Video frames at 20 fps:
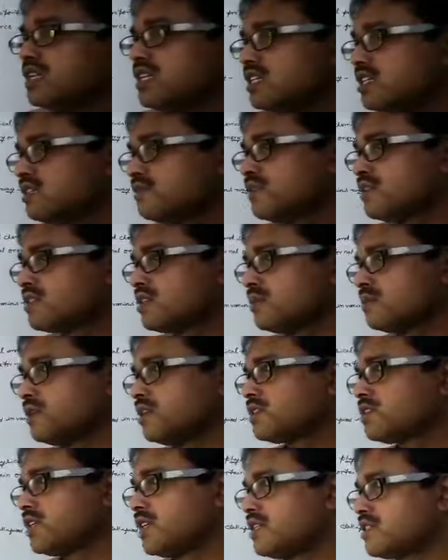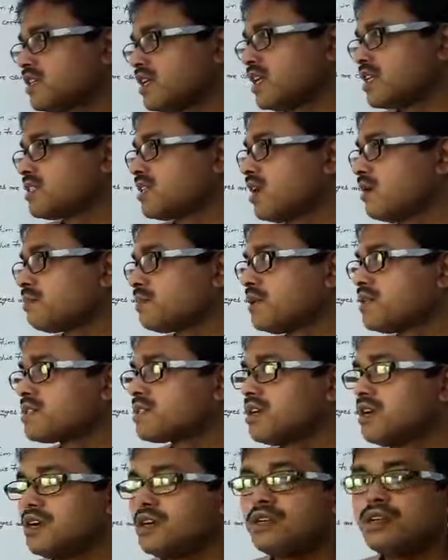irreversible change. Examples
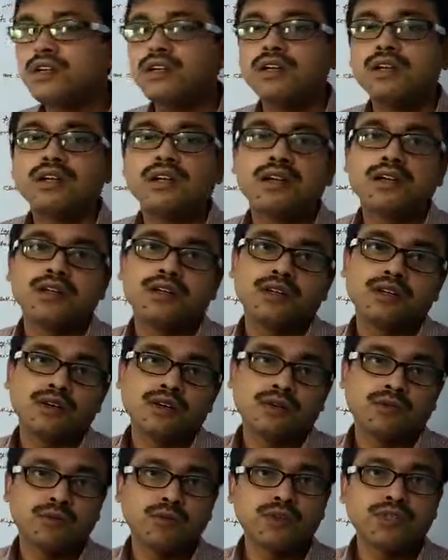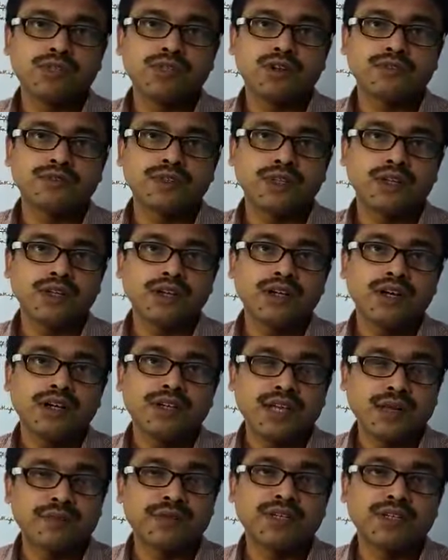are, most of the
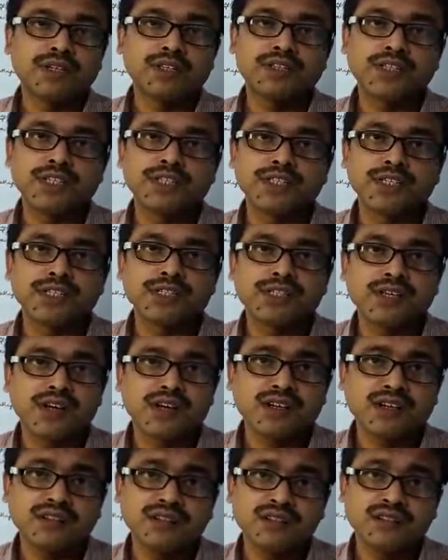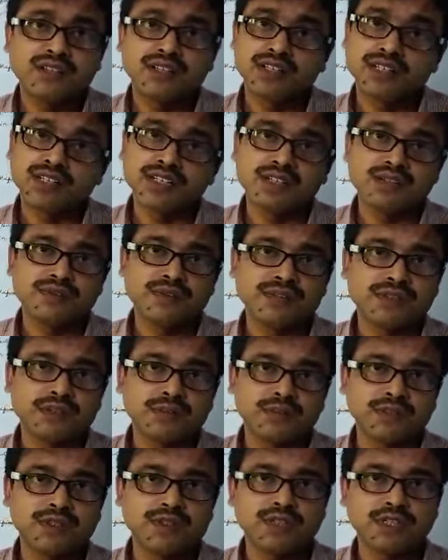chemical changes are
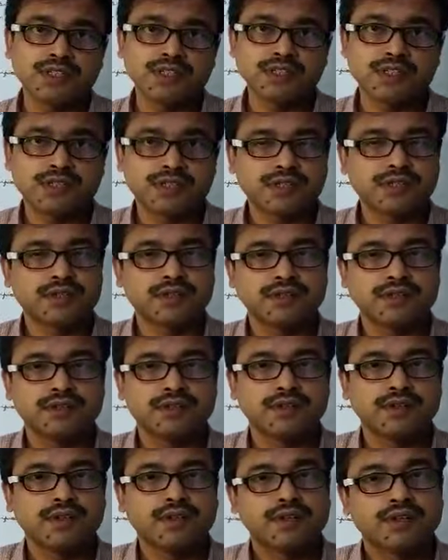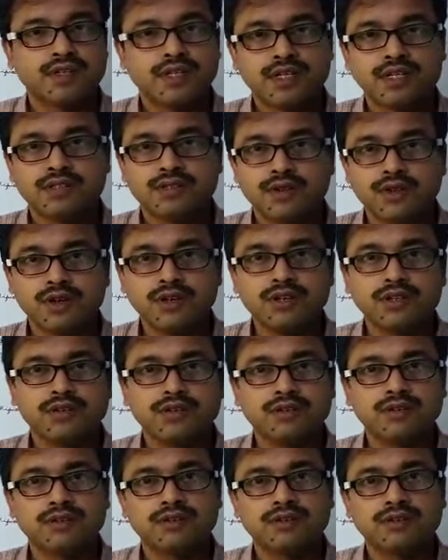irreversible changes. That is all